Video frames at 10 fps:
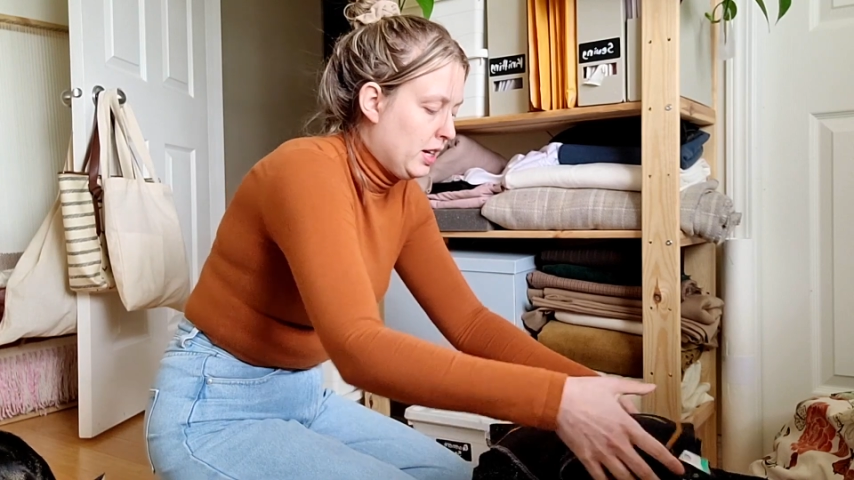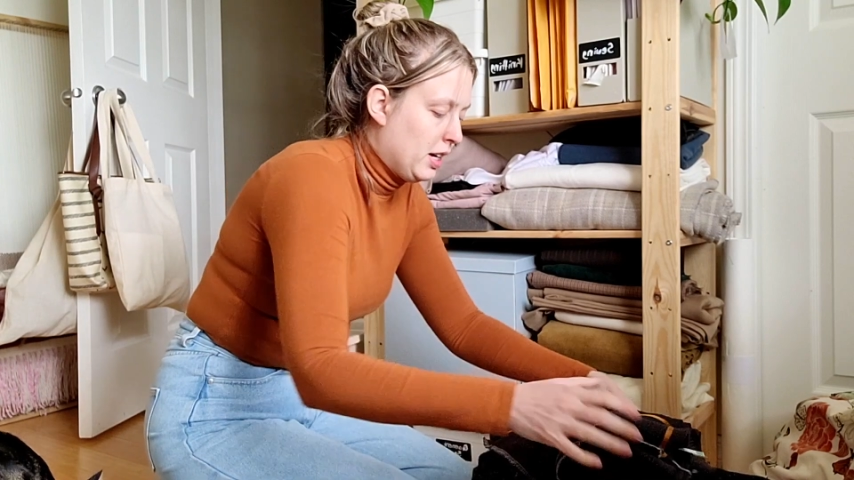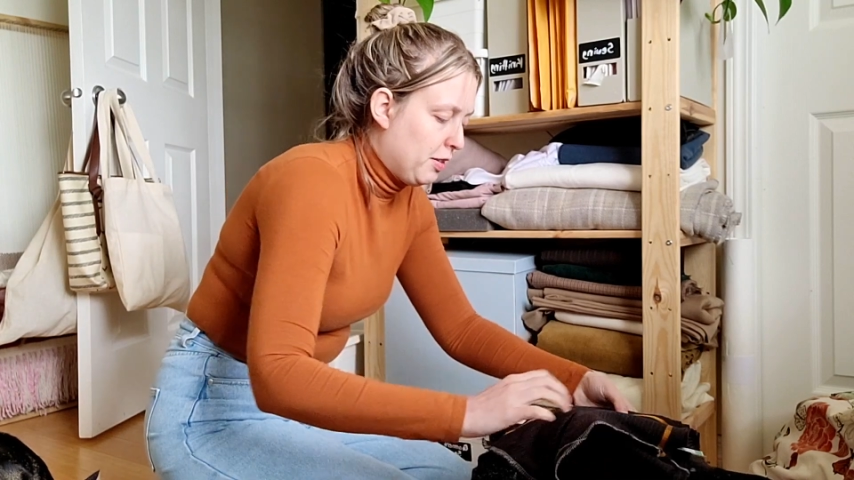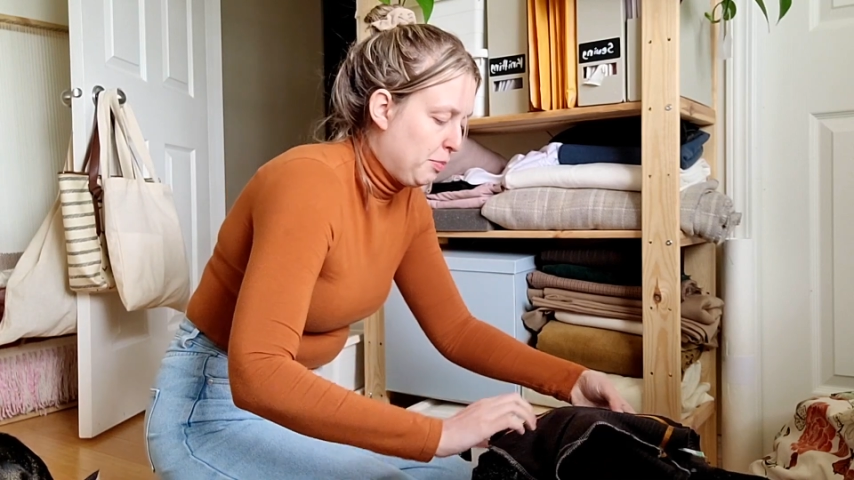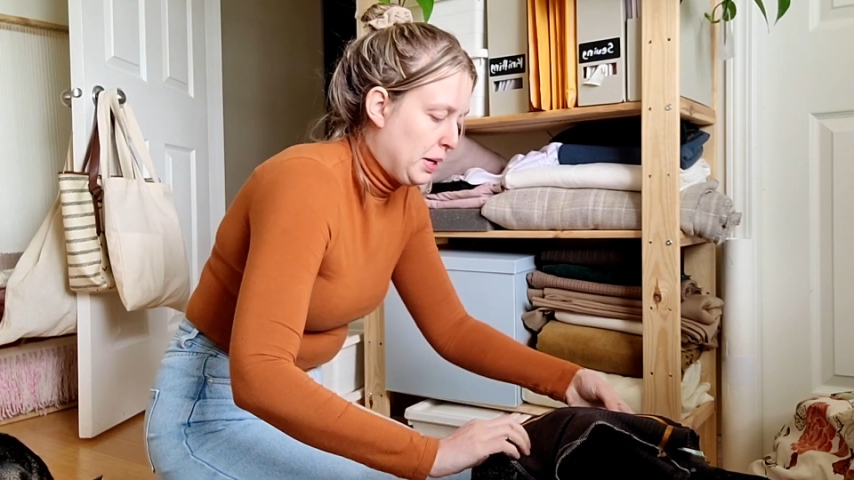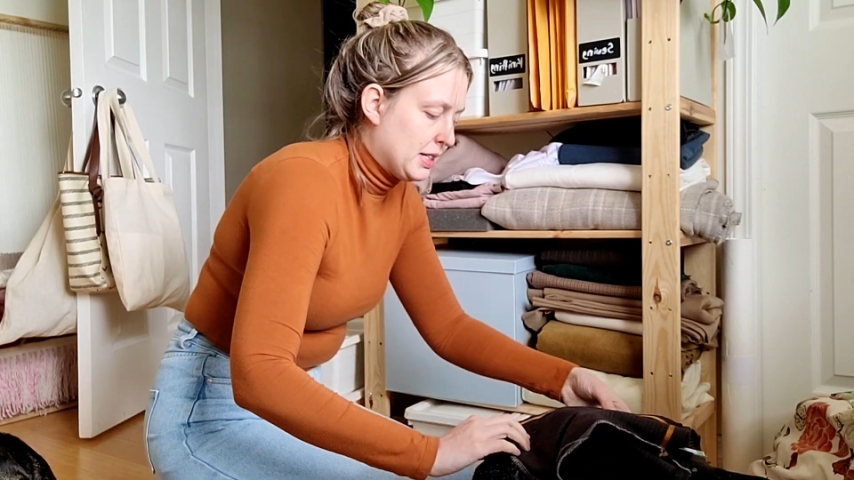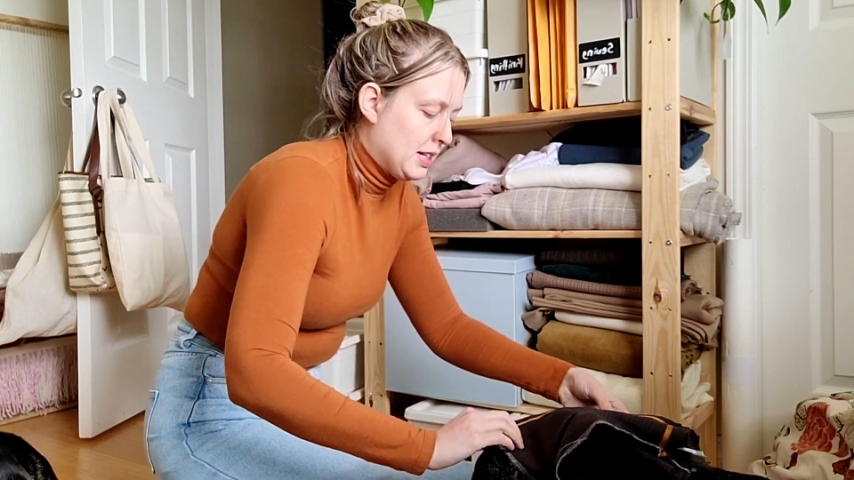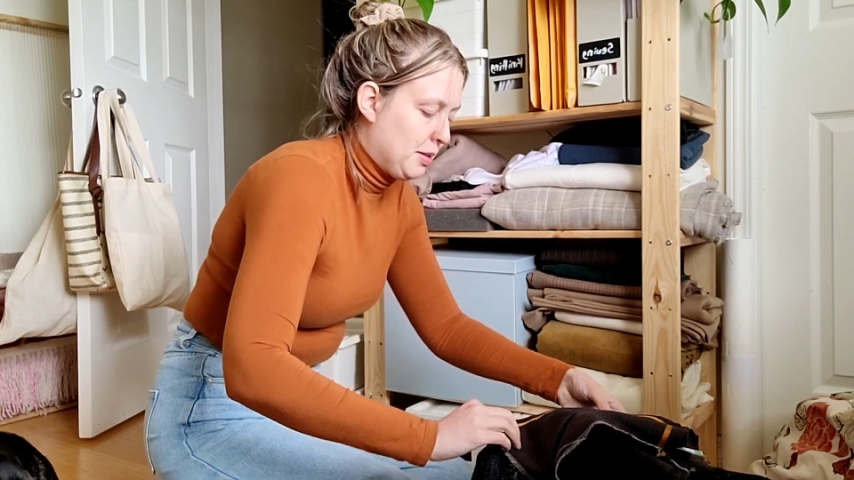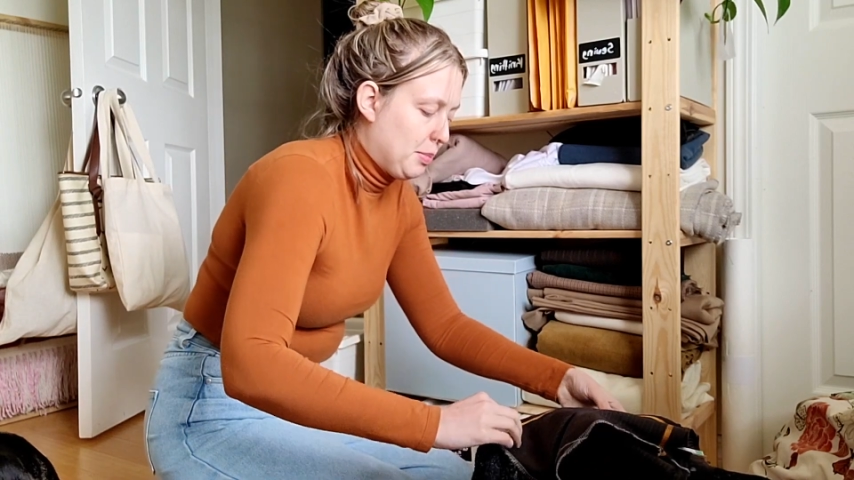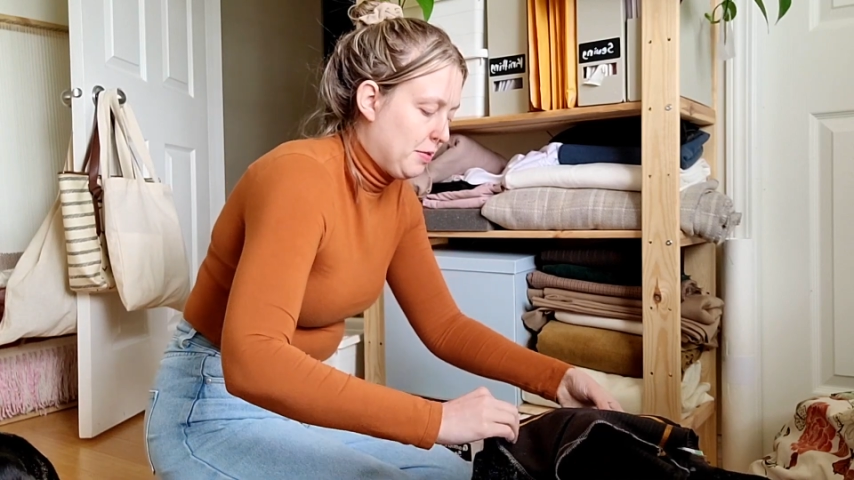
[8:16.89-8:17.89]
I've picked
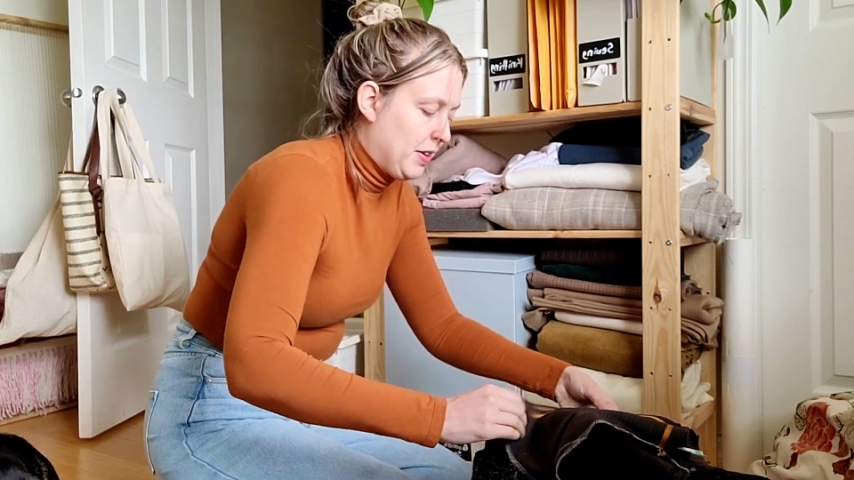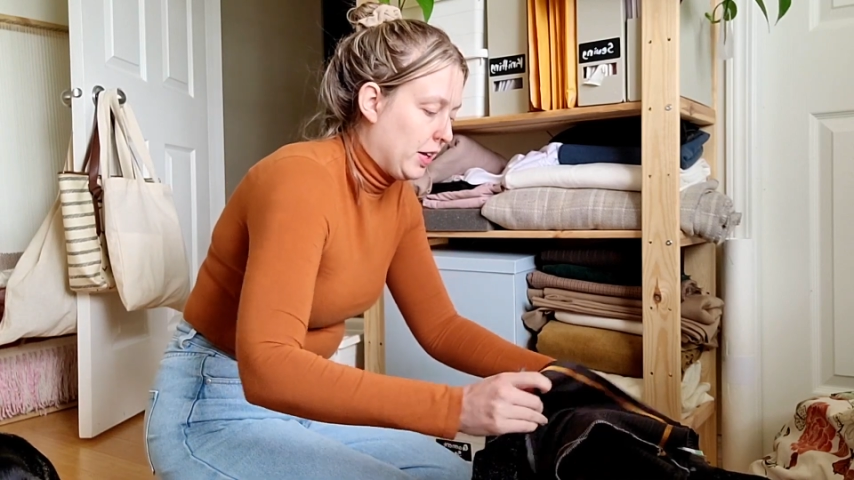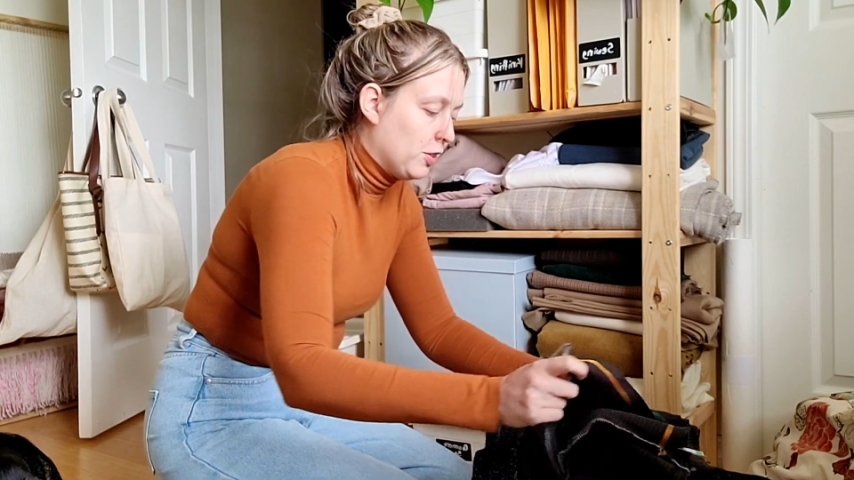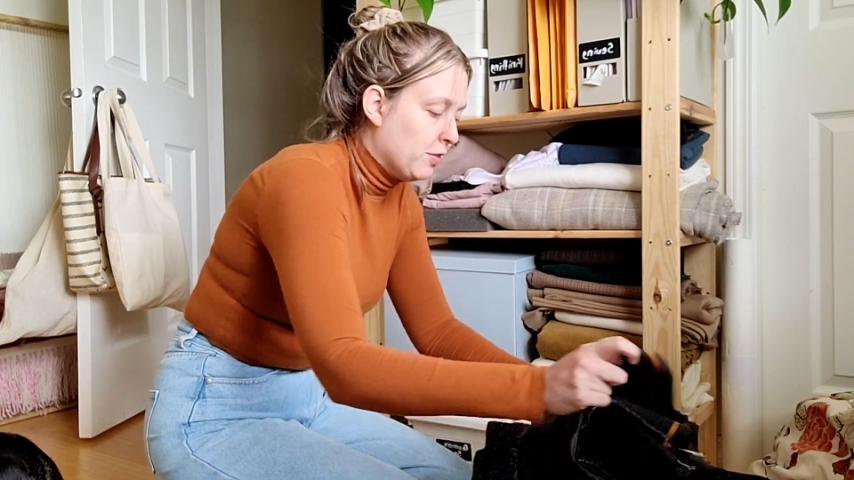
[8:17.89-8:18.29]
up at Value